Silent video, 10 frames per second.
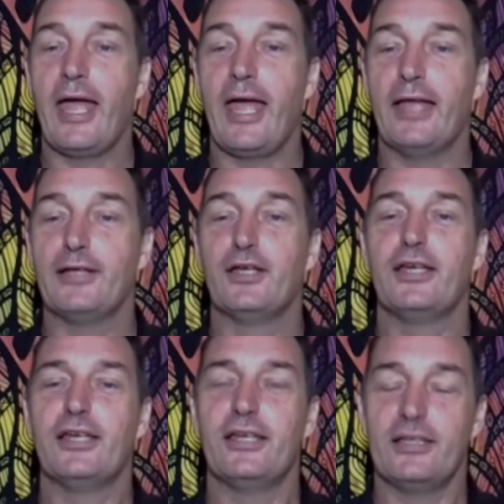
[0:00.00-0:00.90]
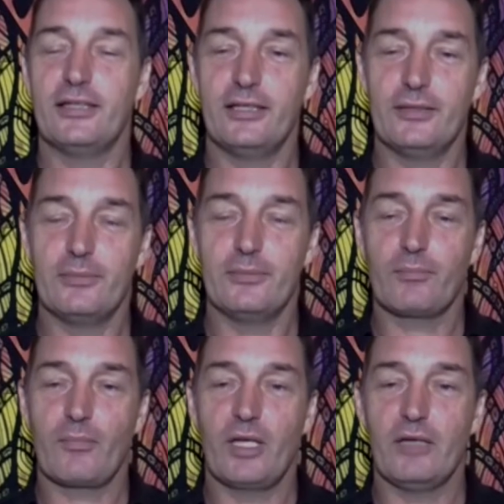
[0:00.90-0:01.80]
and
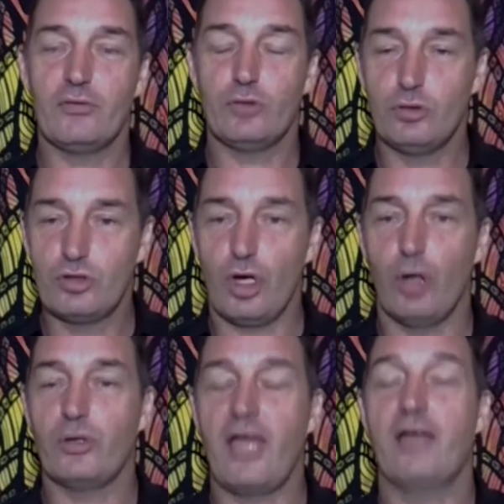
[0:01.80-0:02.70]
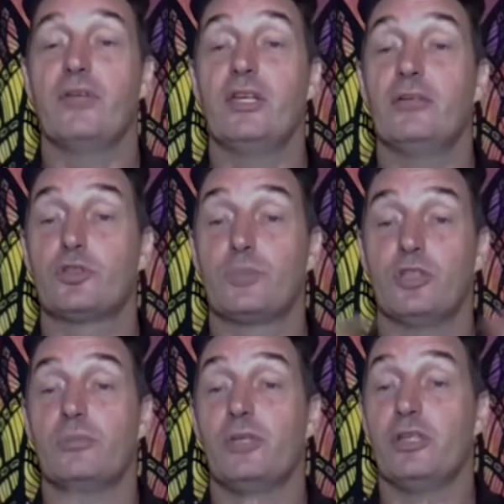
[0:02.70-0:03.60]
if you don't have any
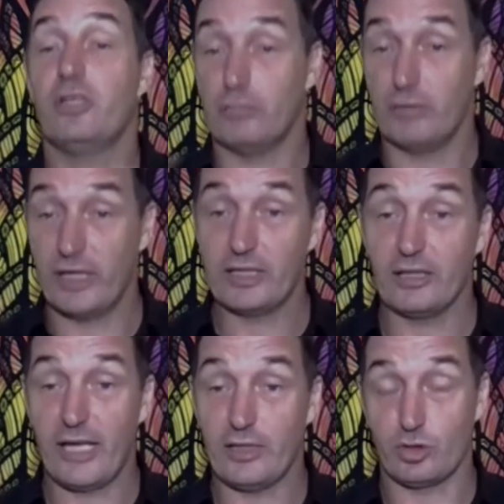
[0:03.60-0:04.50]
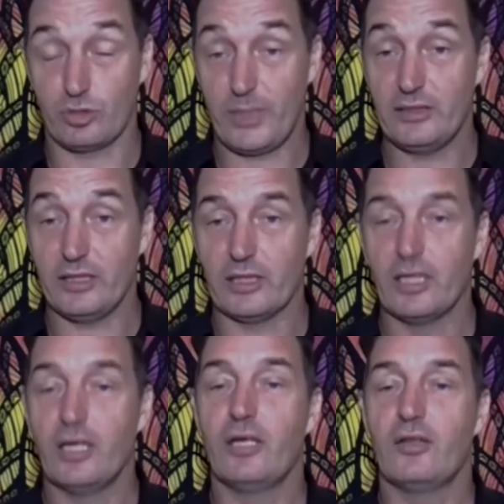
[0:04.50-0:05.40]
responsibility to regulate your
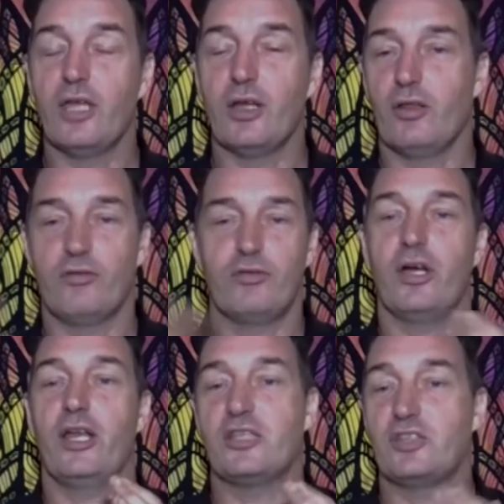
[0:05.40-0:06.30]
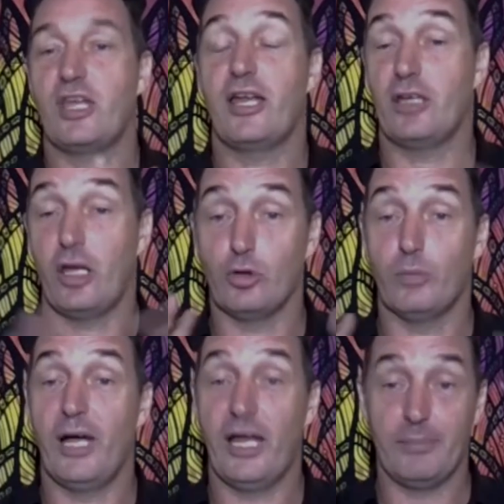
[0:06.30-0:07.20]
spending, then on the Friday, Saturday night,
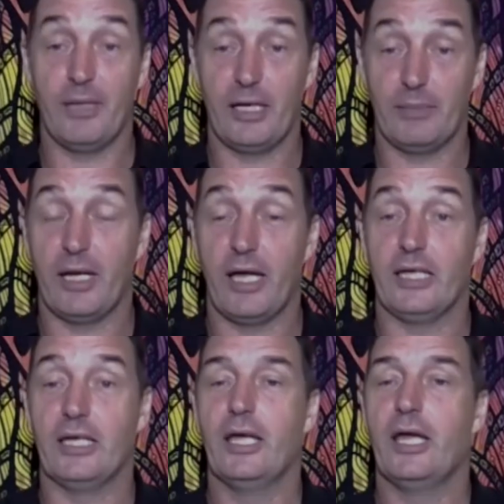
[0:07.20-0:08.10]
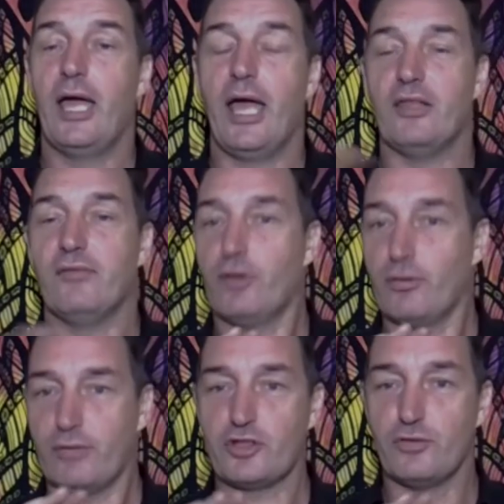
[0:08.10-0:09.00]
you'll party, and then
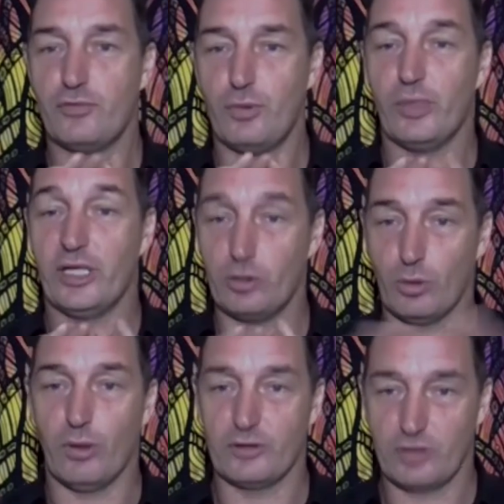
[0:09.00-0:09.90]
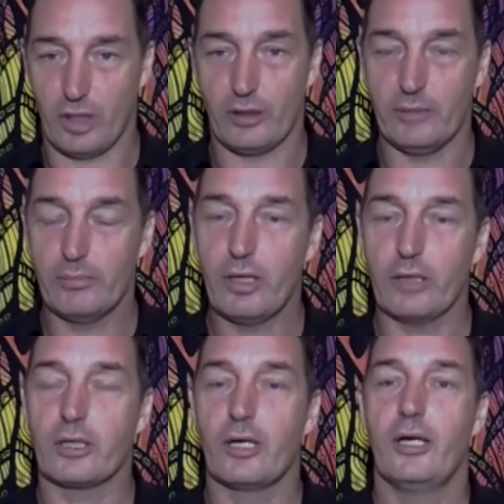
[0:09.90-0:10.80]
for the rest of the week, you're totally
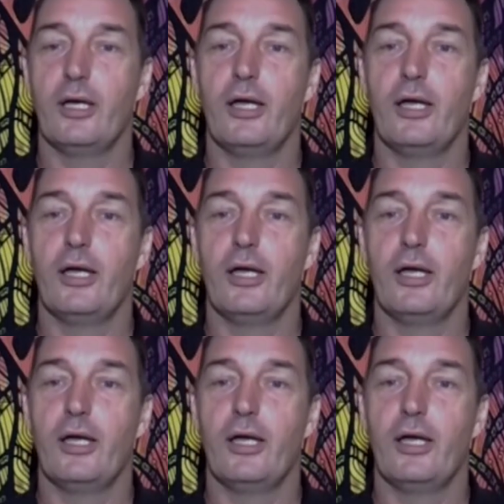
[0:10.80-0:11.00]
broke.